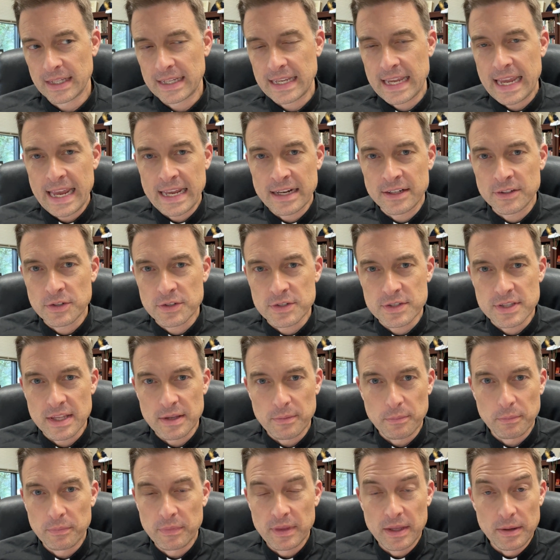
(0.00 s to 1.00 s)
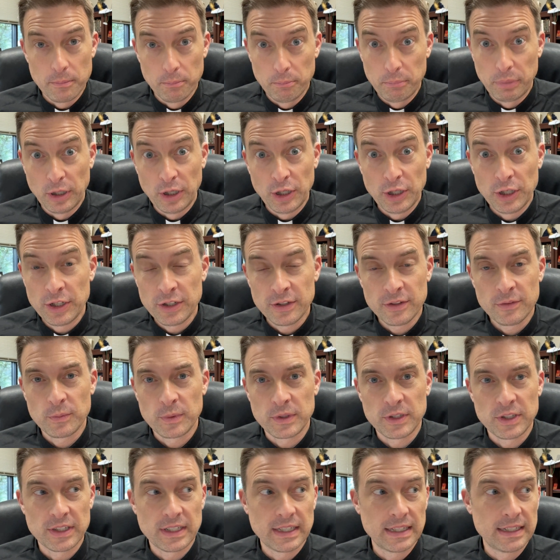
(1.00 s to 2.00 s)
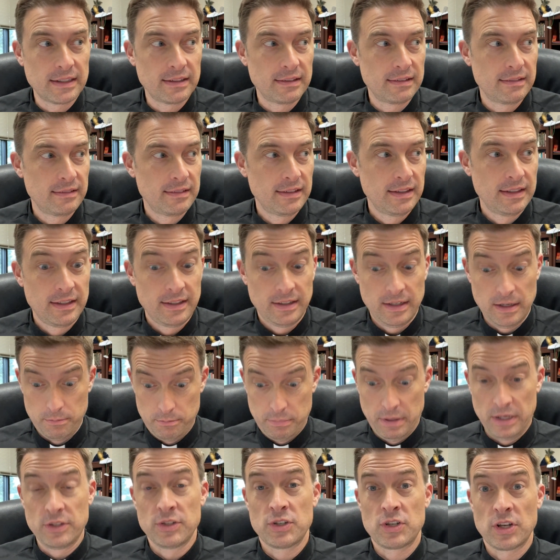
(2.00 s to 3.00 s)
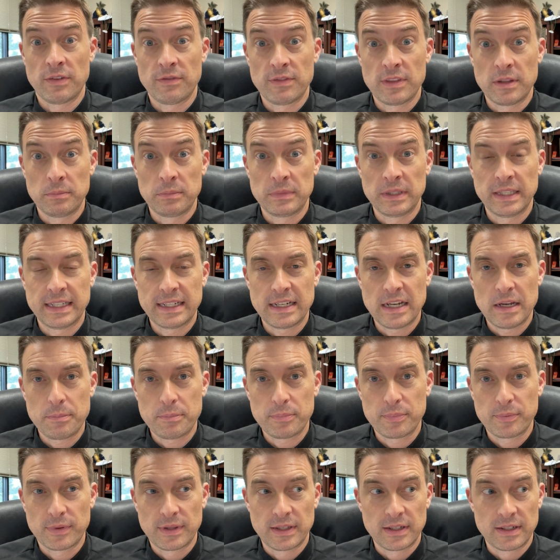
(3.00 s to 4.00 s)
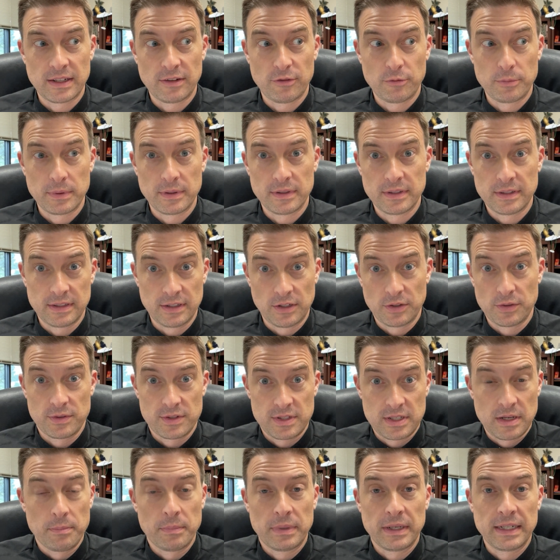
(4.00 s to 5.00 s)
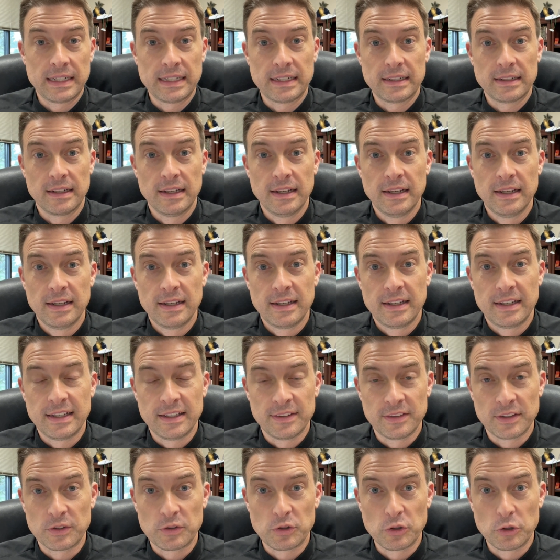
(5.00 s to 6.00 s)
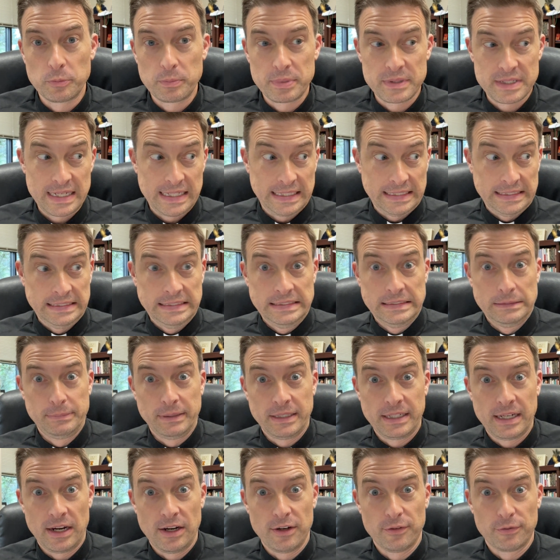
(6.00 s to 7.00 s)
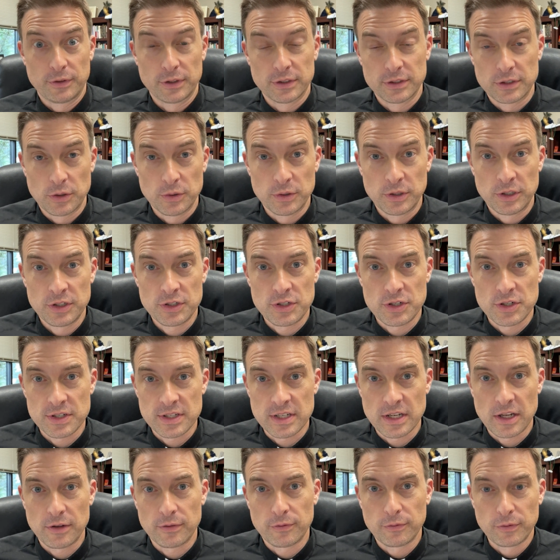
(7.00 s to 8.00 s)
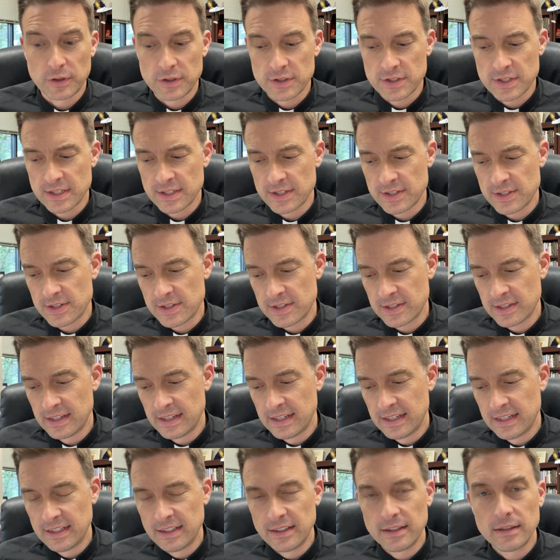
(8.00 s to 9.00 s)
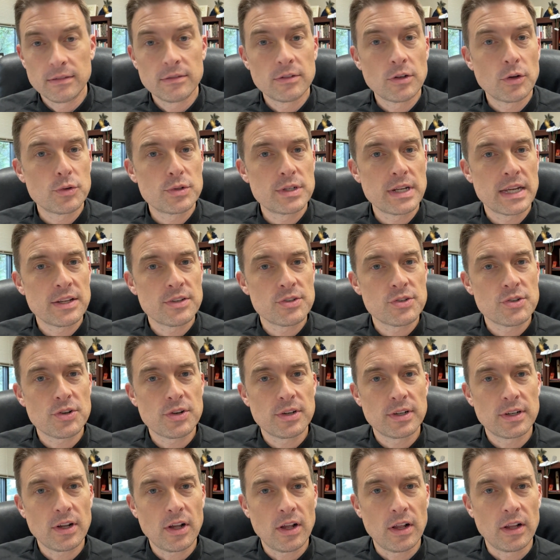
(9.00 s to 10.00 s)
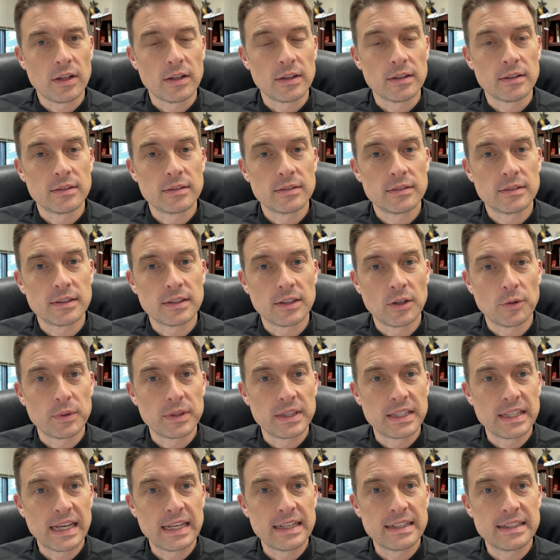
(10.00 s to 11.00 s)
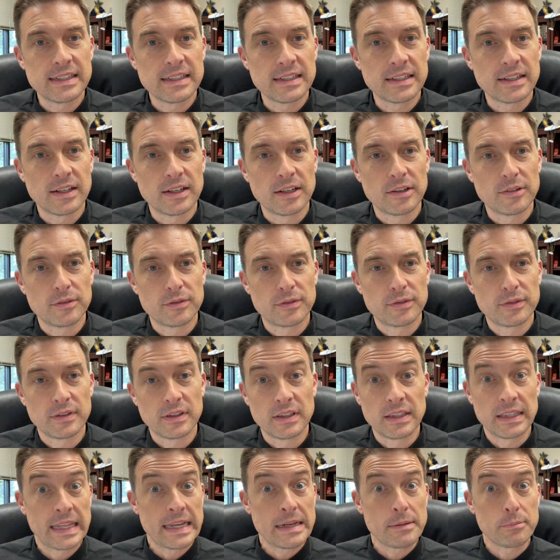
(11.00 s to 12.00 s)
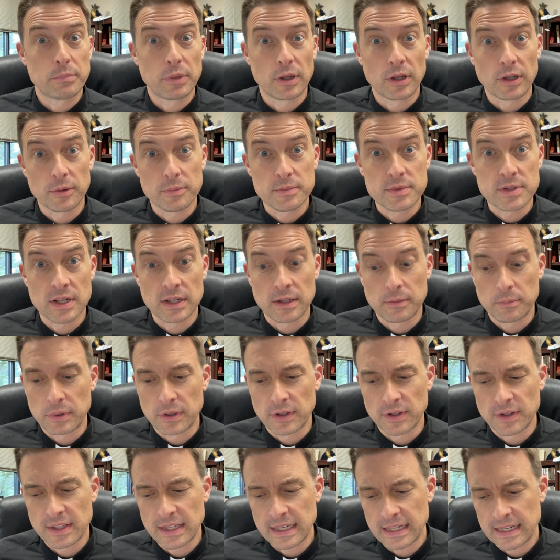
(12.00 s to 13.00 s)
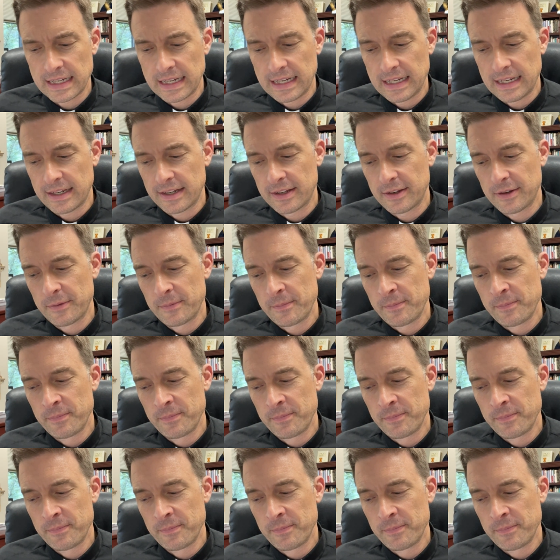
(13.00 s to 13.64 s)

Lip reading: candles that burn when you get a bunch of them lit up, that everybody, you know, somebody in the group is like, oh, be careful, don't hurt yourself, versus no danger at all, you know, with the idea of light bulbs on a birthday cake.